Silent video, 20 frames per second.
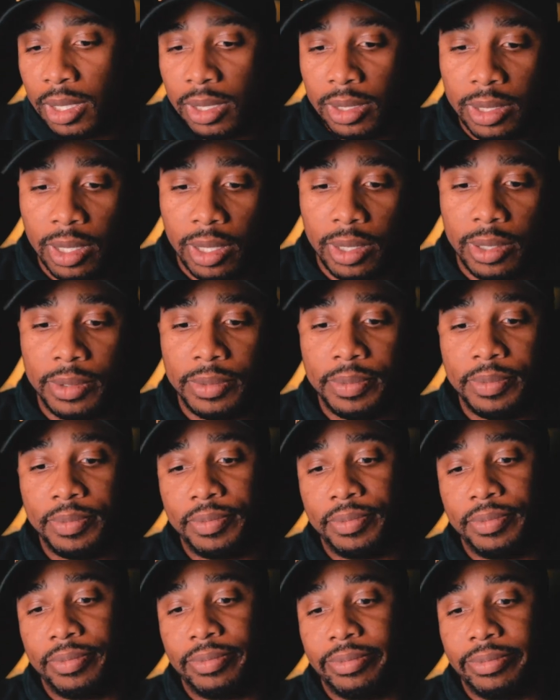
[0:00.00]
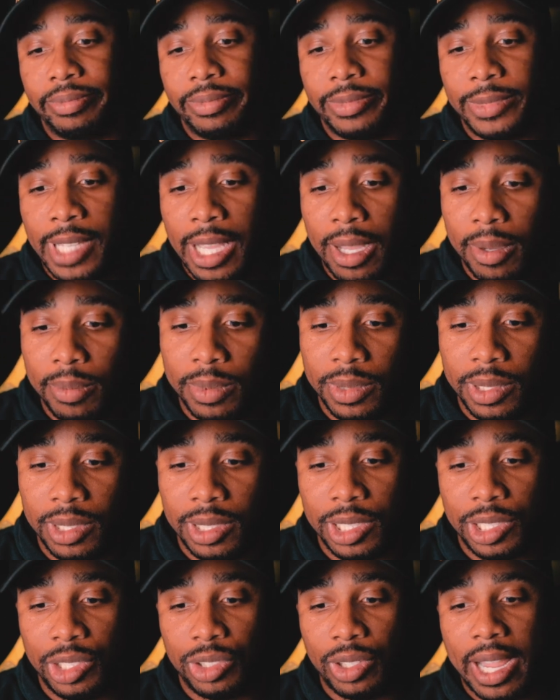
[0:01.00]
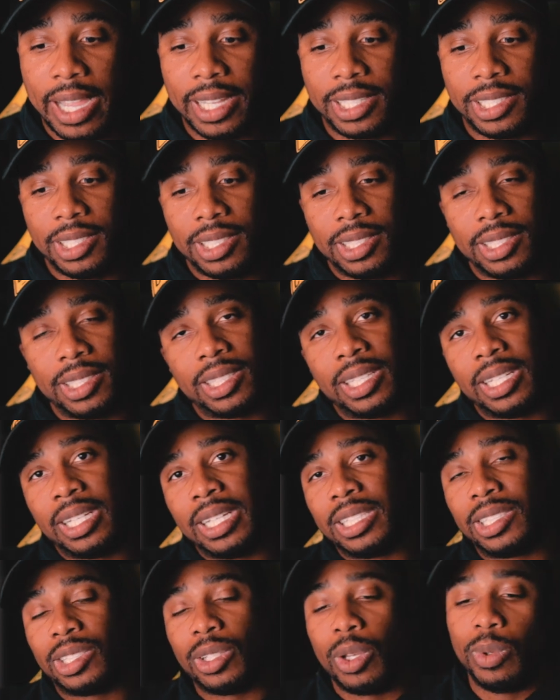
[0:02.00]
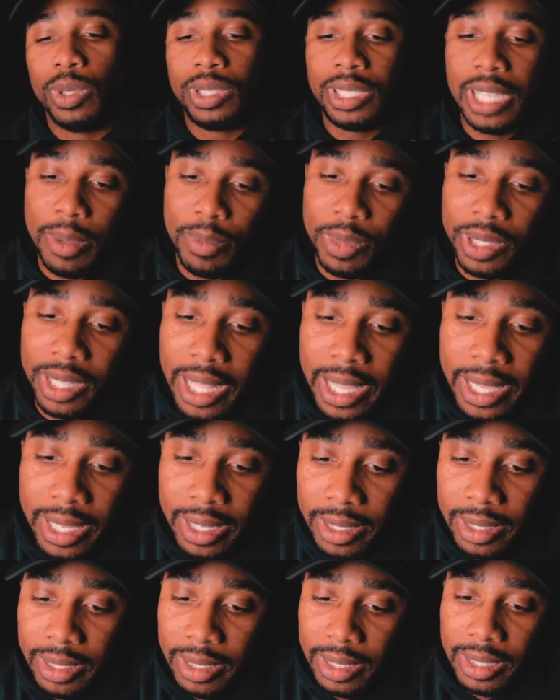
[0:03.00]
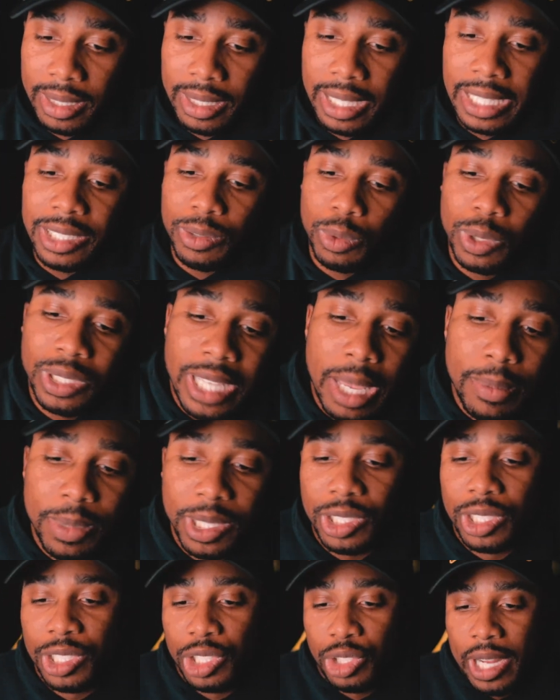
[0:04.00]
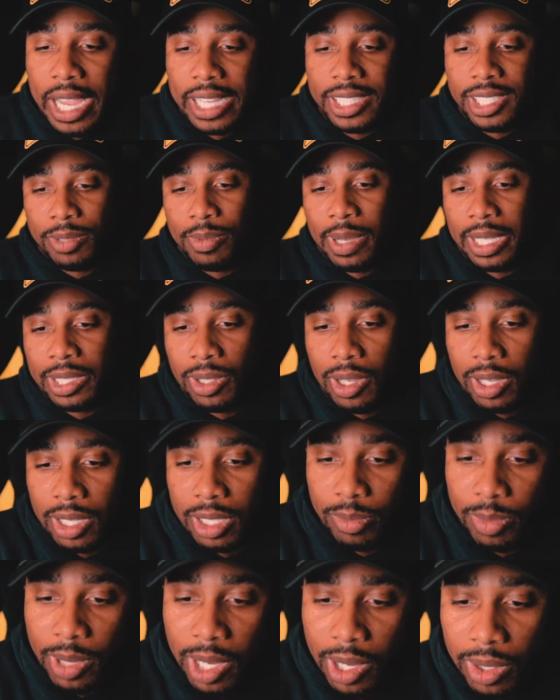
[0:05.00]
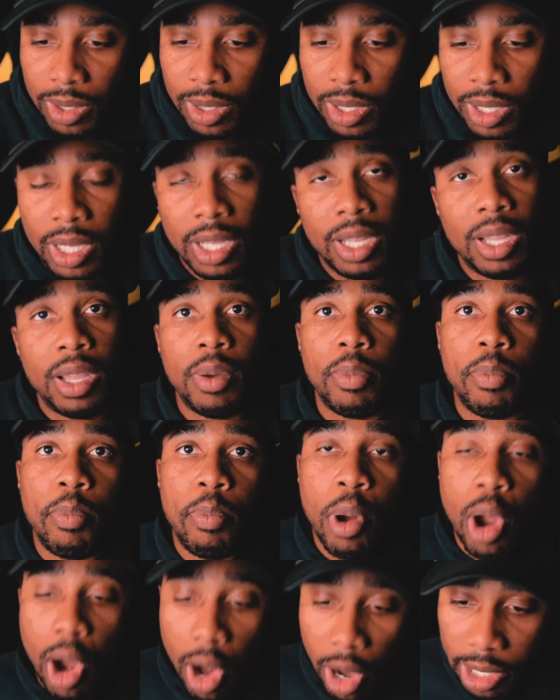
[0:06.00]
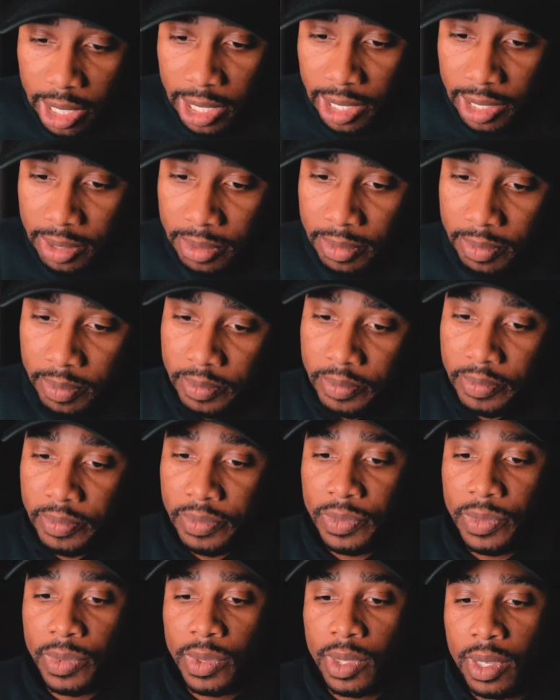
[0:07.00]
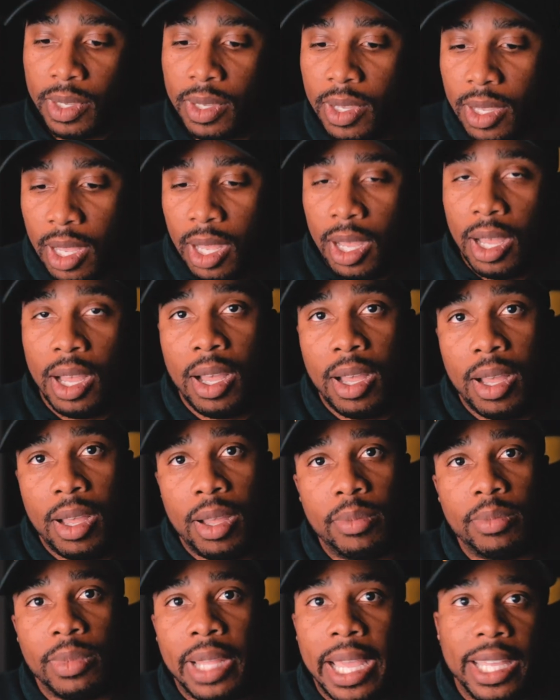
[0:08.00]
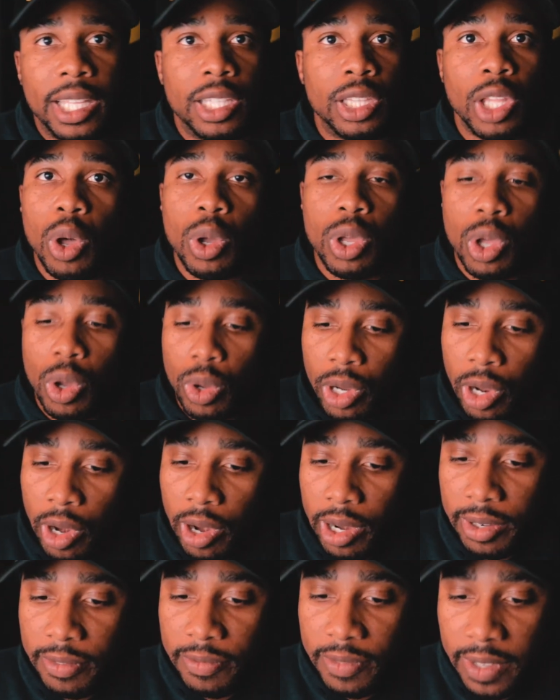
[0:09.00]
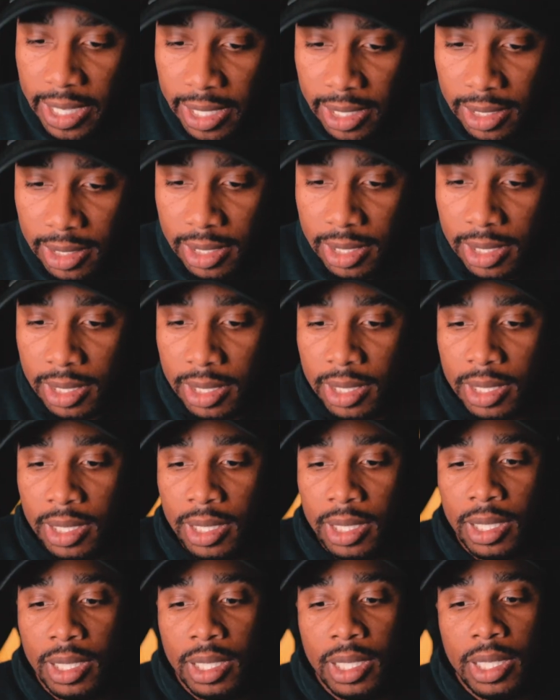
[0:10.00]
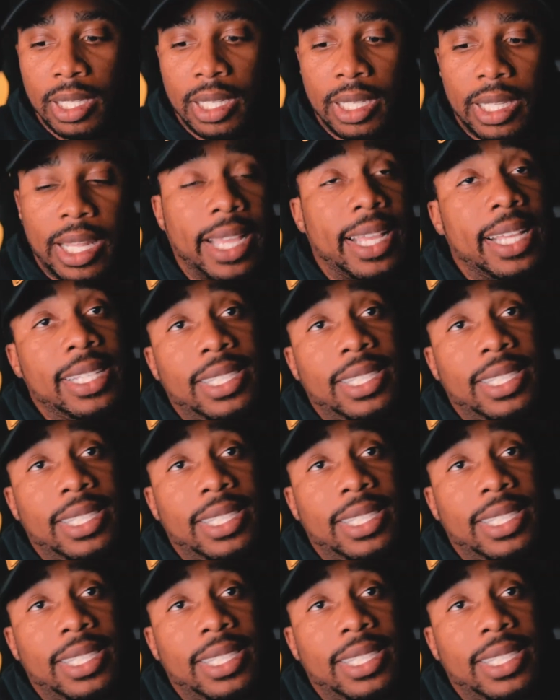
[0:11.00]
So, yep, distractions. So what type of distractions am I talking about? Partying, like local current events, like